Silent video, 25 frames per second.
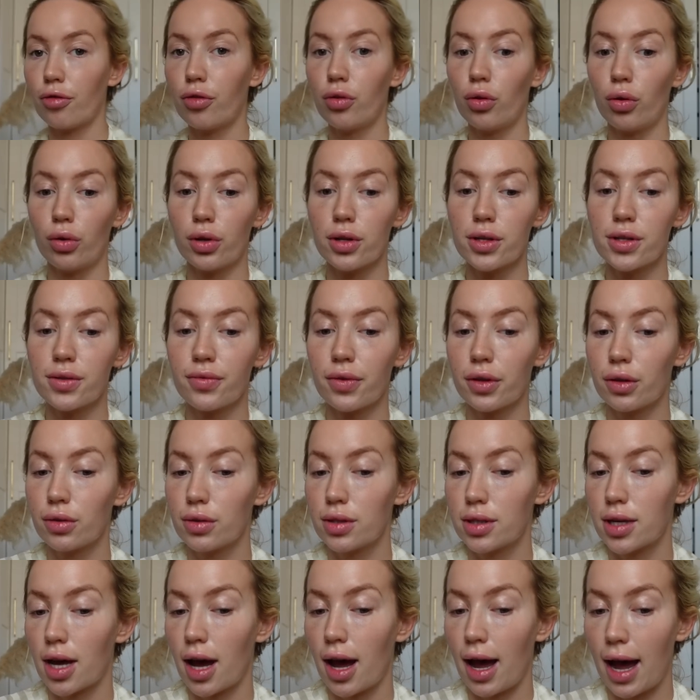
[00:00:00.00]
Flawless
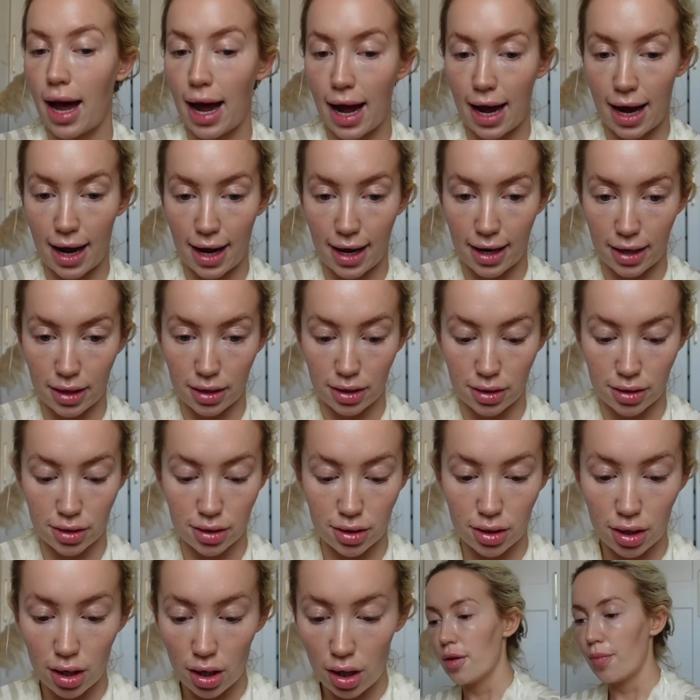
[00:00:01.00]
Filter
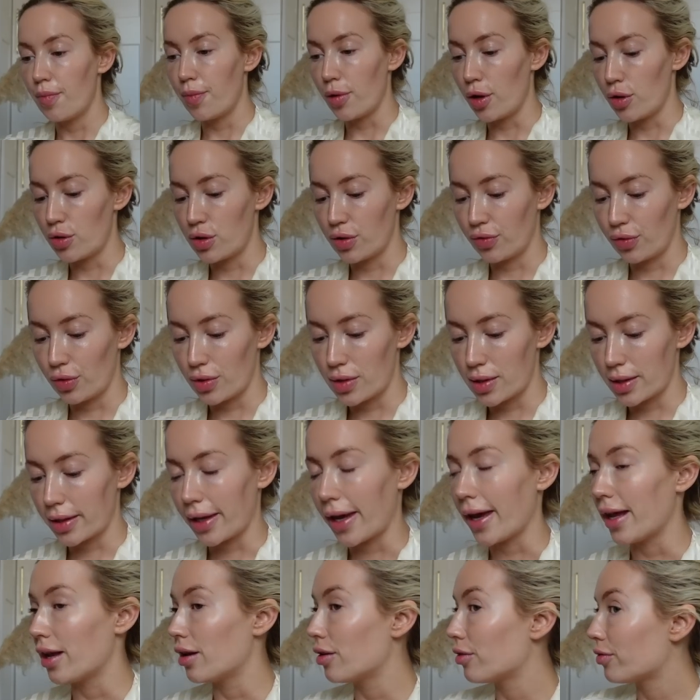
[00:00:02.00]
and the Beautiful
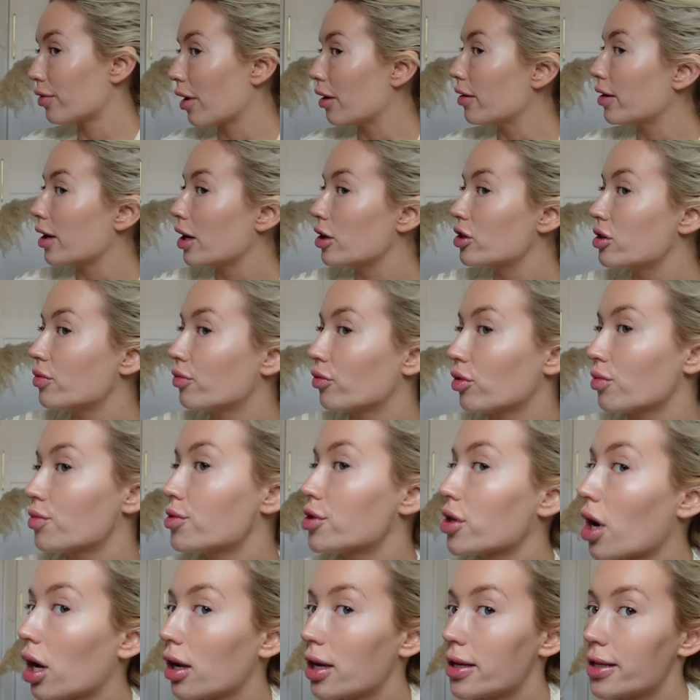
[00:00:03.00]
Skin Foundation from
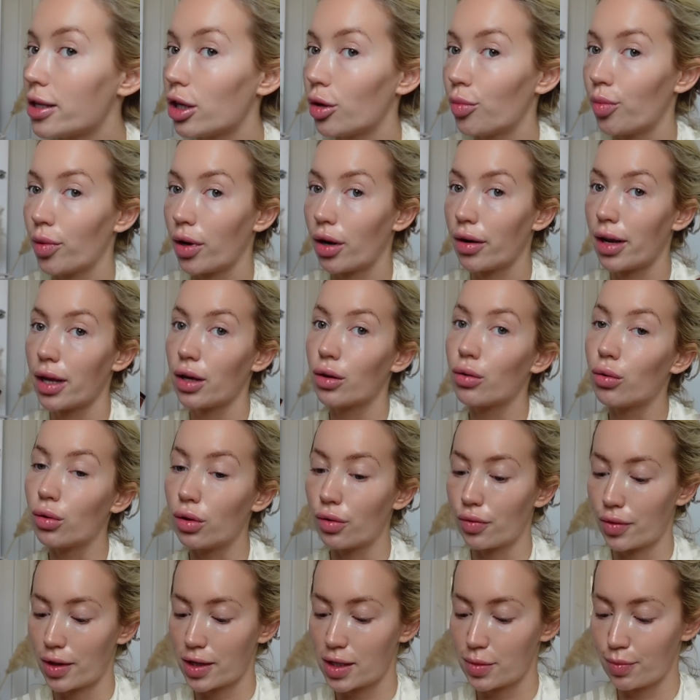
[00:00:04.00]
Charlotte Tilbury. I'll link all
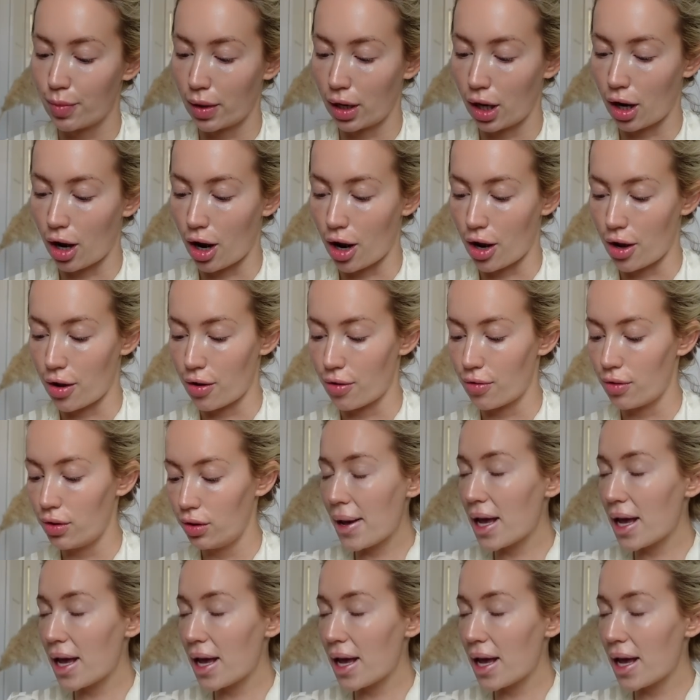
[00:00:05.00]
of this below.